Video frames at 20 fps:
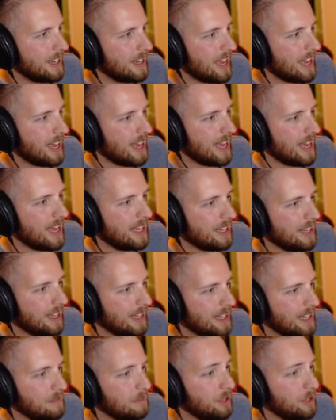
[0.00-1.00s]
And like
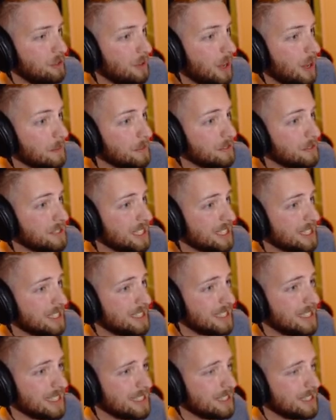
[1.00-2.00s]
it blew up. There was like
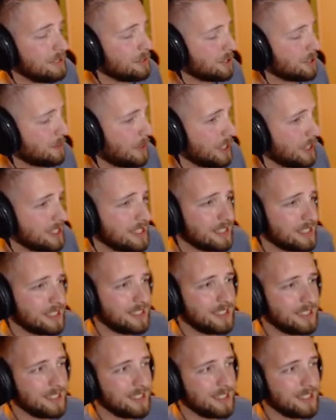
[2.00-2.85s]
60 responses.